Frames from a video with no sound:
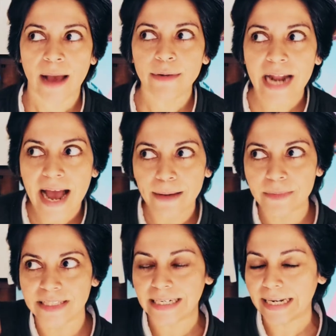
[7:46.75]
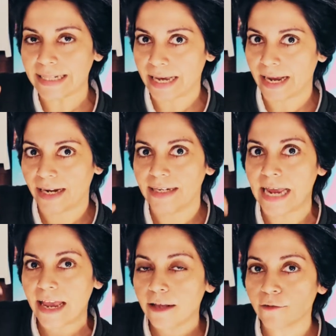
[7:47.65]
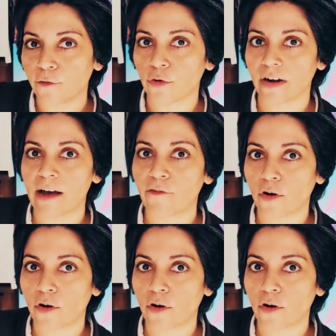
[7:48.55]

I mean, I'm sitting there taking the photograph